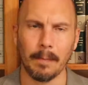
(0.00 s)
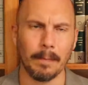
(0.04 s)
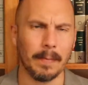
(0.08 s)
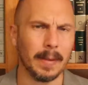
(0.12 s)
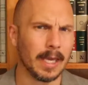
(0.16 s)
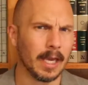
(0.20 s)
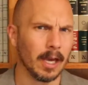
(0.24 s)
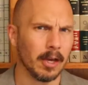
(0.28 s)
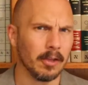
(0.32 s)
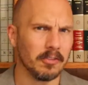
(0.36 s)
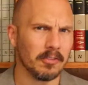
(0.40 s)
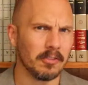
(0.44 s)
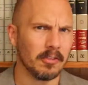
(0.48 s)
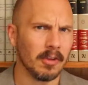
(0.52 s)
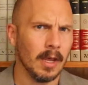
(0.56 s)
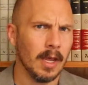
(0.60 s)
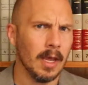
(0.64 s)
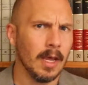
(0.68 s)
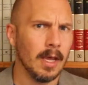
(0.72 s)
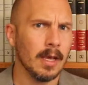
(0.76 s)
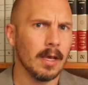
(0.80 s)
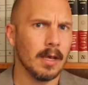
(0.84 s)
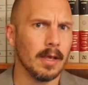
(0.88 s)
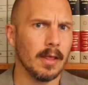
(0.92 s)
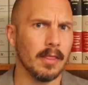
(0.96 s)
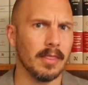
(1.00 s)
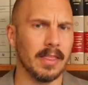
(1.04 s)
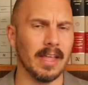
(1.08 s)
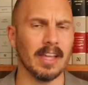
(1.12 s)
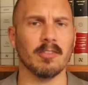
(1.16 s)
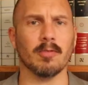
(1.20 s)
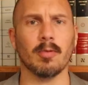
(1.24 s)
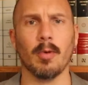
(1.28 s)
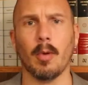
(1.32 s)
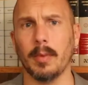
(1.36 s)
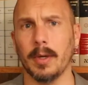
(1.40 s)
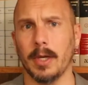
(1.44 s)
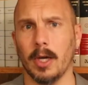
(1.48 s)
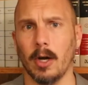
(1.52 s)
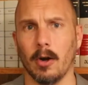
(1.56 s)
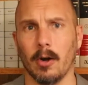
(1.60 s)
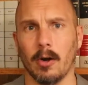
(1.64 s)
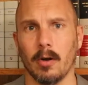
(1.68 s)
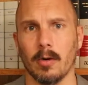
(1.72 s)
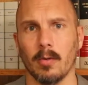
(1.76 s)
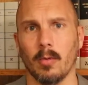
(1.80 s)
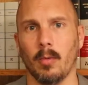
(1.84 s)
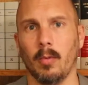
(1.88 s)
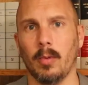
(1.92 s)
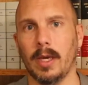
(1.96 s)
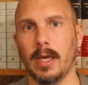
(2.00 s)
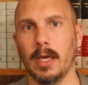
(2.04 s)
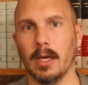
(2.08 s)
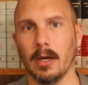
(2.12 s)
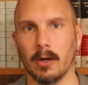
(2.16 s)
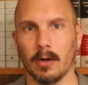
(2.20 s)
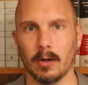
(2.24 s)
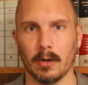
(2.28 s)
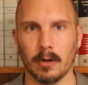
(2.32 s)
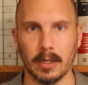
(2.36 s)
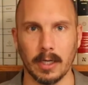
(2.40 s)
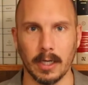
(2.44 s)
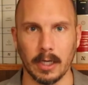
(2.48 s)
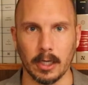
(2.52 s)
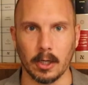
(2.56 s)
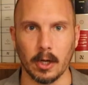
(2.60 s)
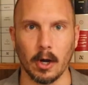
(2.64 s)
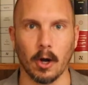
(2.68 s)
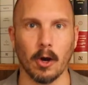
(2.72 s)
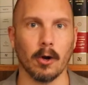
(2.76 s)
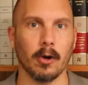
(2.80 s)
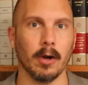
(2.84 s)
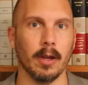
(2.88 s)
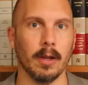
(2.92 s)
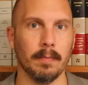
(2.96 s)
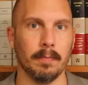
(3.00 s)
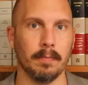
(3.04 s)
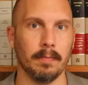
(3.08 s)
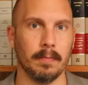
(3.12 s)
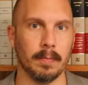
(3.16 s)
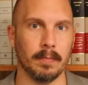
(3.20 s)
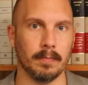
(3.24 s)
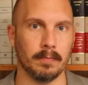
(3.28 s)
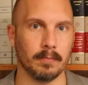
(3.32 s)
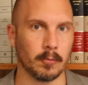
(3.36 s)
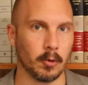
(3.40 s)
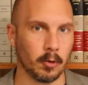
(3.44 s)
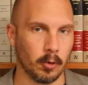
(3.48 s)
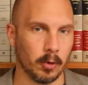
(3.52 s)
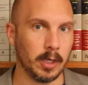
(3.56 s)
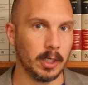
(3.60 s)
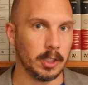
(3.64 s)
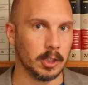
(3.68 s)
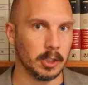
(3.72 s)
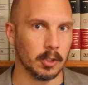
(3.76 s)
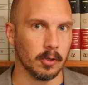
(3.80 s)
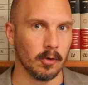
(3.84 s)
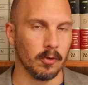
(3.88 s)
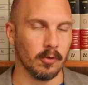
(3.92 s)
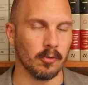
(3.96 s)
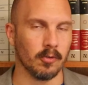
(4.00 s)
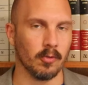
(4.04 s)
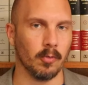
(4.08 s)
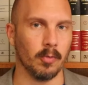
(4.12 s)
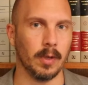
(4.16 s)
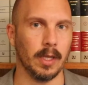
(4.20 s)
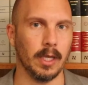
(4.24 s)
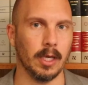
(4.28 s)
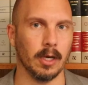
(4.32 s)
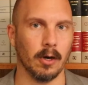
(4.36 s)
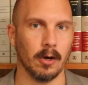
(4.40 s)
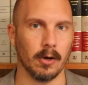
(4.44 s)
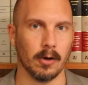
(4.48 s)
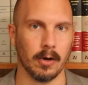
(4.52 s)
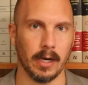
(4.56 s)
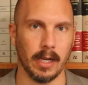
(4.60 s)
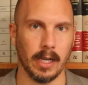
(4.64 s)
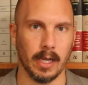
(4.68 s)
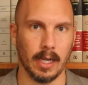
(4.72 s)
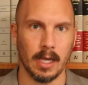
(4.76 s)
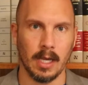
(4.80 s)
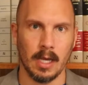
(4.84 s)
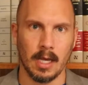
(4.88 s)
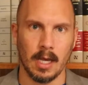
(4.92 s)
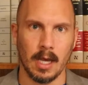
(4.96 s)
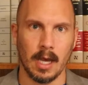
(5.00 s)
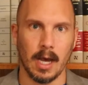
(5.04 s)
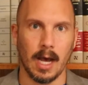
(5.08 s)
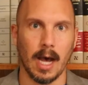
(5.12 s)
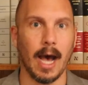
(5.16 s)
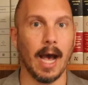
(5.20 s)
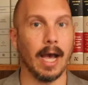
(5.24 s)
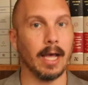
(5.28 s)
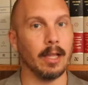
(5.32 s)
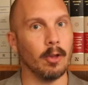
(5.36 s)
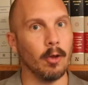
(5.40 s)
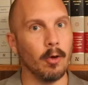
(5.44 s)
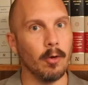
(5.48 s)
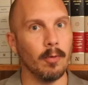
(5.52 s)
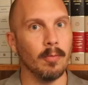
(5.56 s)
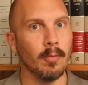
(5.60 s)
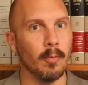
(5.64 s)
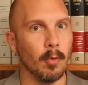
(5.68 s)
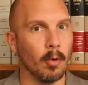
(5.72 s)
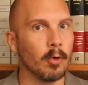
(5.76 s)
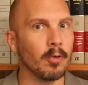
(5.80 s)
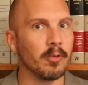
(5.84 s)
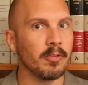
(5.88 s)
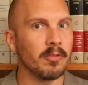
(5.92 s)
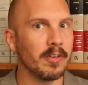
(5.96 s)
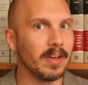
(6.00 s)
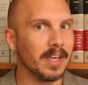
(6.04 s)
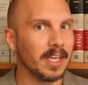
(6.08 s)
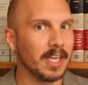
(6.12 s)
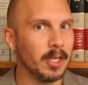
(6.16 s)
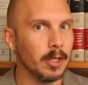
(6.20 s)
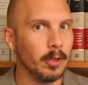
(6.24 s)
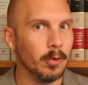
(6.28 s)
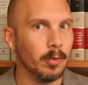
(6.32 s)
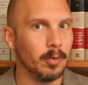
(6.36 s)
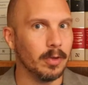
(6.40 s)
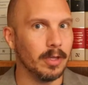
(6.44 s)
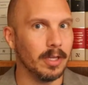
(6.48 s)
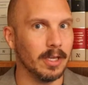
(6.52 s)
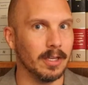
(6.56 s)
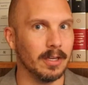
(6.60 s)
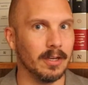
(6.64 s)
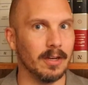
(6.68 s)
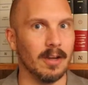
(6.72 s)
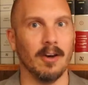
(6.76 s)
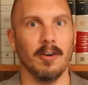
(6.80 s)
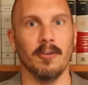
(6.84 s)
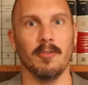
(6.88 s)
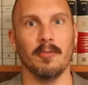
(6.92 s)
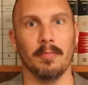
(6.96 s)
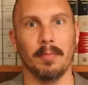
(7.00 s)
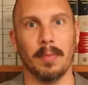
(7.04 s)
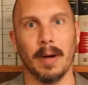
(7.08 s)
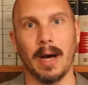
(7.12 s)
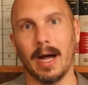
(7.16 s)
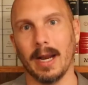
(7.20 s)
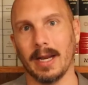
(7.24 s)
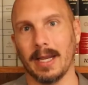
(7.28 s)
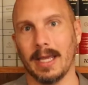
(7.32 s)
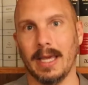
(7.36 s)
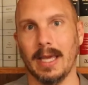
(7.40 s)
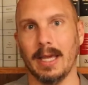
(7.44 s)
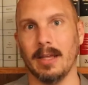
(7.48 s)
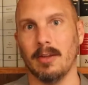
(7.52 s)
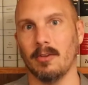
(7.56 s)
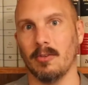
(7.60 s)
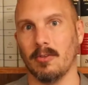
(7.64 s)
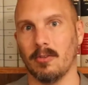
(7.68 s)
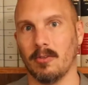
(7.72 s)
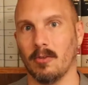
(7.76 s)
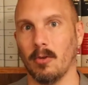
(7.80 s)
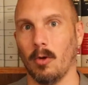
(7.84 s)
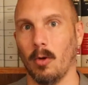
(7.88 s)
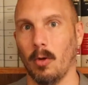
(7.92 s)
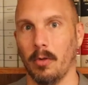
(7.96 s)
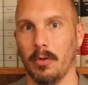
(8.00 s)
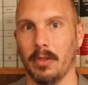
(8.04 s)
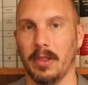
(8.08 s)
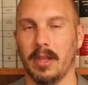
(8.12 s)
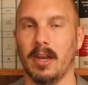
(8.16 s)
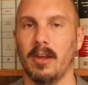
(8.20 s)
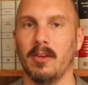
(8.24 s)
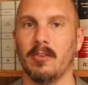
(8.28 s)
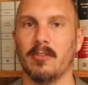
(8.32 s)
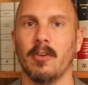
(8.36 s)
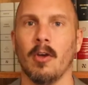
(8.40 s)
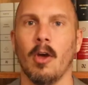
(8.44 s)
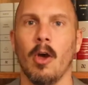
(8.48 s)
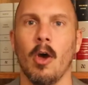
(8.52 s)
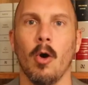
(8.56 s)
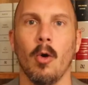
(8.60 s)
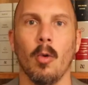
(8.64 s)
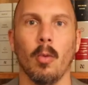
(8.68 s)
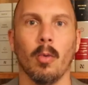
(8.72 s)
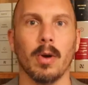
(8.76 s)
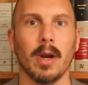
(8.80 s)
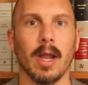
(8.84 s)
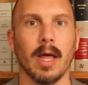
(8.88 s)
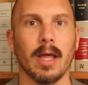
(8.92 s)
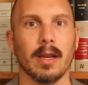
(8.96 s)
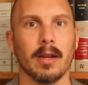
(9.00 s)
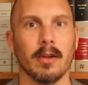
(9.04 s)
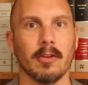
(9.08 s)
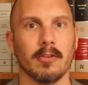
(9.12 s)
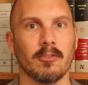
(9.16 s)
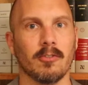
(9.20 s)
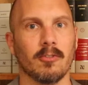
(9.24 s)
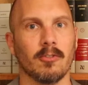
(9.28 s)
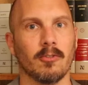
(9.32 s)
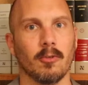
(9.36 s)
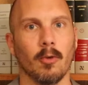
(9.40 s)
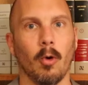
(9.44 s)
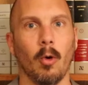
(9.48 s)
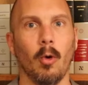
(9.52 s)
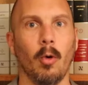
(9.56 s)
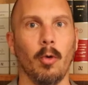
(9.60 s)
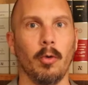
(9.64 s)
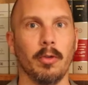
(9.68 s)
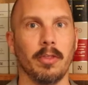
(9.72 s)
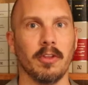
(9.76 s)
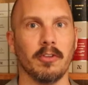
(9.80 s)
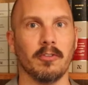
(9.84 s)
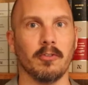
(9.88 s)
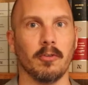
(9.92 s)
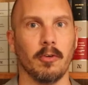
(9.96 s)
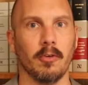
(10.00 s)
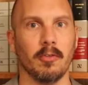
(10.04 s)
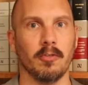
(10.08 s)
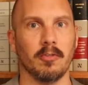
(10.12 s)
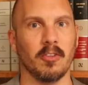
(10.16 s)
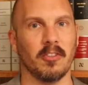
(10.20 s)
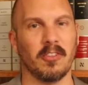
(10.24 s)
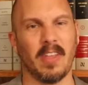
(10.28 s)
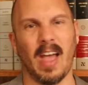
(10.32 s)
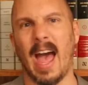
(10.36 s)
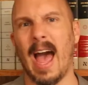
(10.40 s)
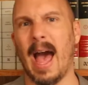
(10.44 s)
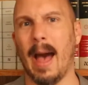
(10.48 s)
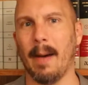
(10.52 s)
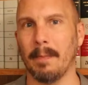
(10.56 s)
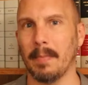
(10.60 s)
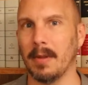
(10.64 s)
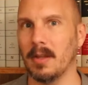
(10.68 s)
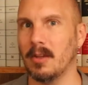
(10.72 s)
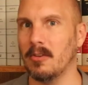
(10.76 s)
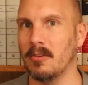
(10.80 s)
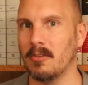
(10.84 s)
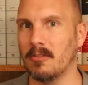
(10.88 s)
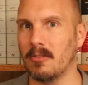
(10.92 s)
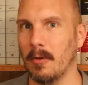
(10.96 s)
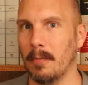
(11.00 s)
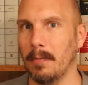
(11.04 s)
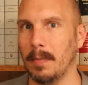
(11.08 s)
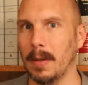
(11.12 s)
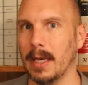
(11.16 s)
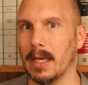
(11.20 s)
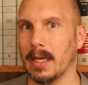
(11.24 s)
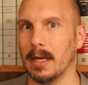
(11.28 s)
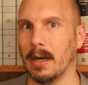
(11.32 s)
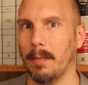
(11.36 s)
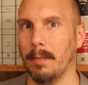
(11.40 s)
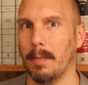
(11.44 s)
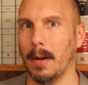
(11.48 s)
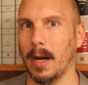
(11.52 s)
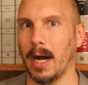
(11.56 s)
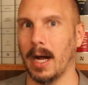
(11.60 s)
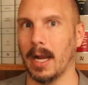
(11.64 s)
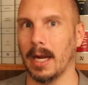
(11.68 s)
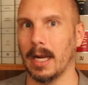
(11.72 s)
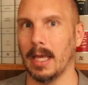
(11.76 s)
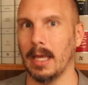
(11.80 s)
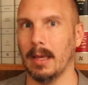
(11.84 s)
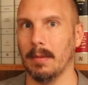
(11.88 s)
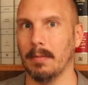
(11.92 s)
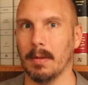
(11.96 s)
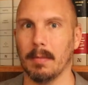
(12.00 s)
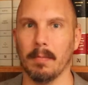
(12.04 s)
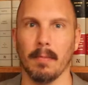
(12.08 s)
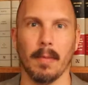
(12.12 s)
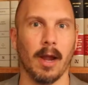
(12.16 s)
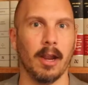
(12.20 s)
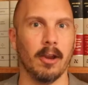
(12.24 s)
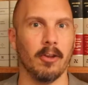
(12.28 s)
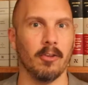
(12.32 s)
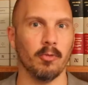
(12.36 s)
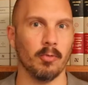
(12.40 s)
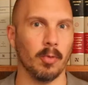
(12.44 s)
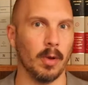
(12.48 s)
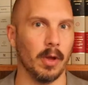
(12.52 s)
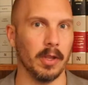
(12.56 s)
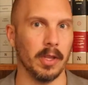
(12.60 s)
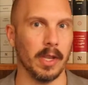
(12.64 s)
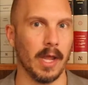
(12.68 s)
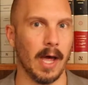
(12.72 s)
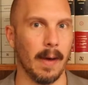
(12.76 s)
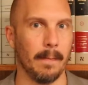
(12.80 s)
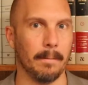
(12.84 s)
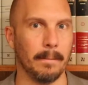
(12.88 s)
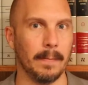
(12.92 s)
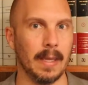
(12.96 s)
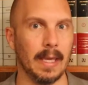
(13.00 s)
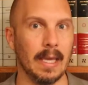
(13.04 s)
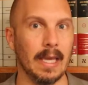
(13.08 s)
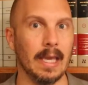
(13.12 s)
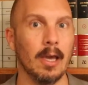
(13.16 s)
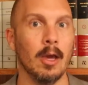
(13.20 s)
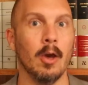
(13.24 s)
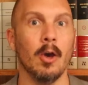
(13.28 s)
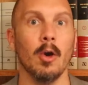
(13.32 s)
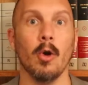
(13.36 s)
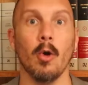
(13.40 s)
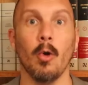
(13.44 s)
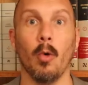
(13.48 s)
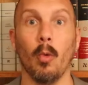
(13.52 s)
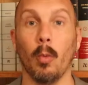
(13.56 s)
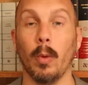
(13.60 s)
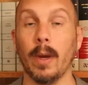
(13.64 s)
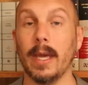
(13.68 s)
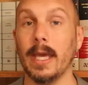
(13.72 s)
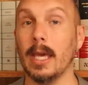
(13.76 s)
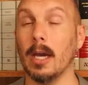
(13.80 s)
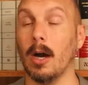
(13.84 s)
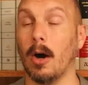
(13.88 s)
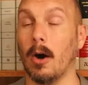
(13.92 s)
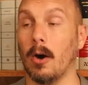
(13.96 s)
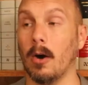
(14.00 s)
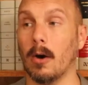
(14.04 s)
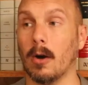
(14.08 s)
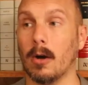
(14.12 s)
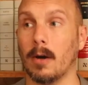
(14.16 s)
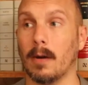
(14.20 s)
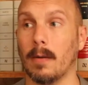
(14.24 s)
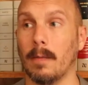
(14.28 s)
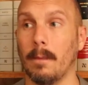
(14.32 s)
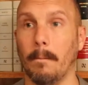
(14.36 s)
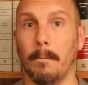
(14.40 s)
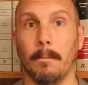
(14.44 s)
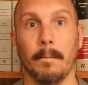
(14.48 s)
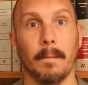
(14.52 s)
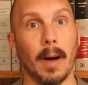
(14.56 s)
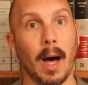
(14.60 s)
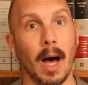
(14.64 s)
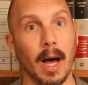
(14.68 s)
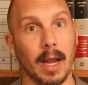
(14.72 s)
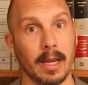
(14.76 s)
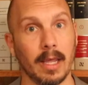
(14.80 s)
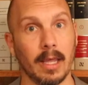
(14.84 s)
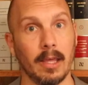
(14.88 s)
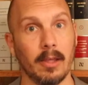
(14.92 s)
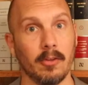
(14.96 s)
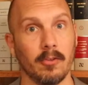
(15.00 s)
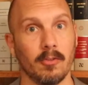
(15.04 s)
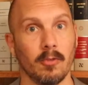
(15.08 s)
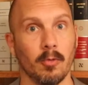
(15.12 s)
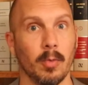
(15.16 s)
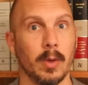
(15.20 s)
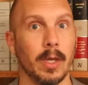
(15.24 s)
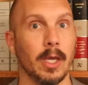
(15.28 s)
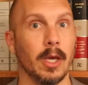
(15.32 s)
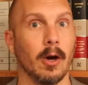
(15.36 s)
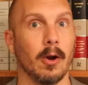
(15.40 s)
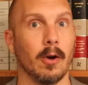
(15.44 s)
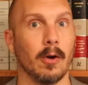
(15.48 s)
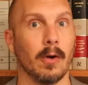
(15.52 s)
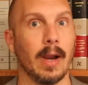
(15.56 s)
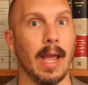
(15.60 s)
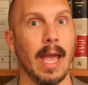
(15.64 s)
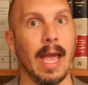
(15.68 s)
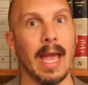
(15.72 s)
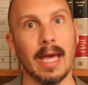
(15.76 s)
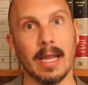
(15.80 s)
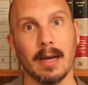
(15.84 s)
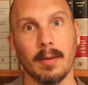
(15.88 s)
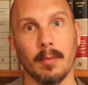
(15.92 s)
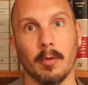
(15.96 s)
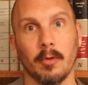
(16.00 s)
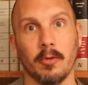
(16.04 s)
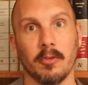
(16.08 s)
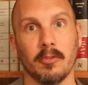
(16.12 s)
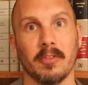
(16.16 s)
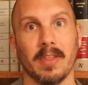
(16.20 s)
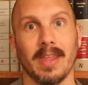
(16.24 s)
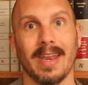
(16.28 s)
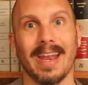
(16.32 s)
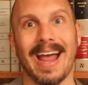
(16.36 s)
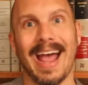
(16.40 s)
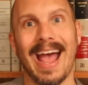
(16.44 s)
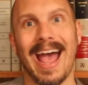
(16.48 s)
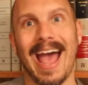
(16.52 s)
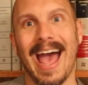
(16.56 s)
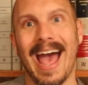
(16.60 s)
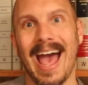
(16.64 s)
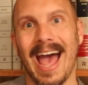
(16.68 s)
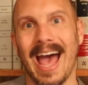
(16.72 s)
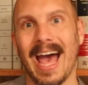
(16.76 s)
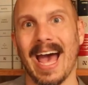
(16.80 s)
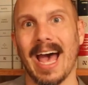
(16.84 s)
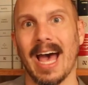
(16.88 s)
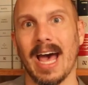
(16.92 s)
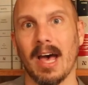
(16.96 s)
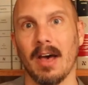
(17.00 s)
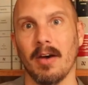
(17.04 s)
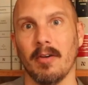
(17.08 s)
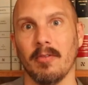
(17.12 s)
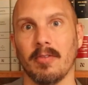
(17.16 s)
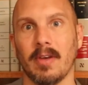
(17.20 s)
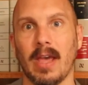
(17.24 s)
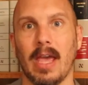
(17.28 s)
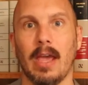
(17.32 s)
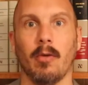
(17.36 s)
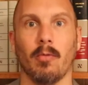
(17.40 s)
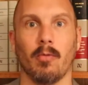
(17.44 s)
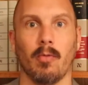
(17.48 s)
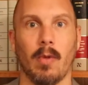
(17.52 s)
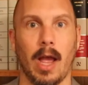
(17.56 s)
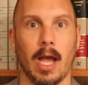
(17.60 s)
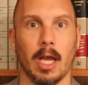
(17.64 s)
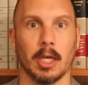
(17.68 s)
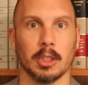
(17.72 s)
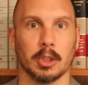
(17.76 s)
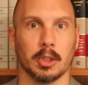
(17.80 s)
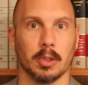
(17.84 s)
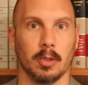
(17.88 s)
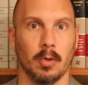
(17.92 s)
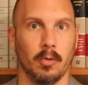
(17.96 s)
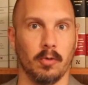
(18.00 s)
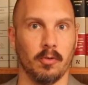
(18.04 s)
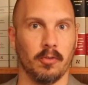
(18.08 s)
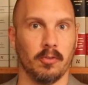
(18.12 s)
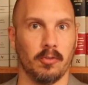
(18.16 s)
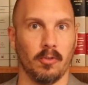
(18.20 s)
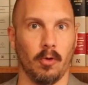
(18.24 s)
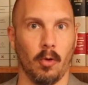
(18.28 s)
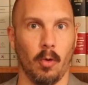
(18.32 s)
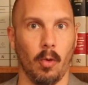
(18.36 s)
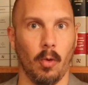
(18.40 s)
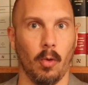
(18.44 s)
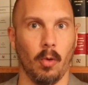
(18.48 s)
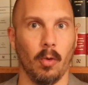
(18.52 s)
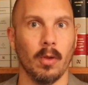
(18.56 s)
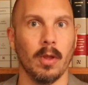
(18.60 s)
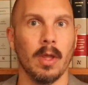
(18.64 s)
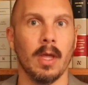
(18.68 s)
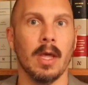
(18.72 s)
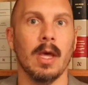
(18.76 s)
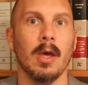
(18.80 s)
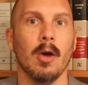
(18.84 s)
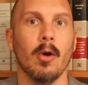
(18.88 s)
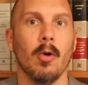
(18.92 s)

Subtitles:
Because that's what we are. We are incarnate creatures. We are a hylomorphic union of body and soul. That is, we're not a soul that sort of just happens to be in a body but might as well not be. We are bodies. We are animals that have a rational soul.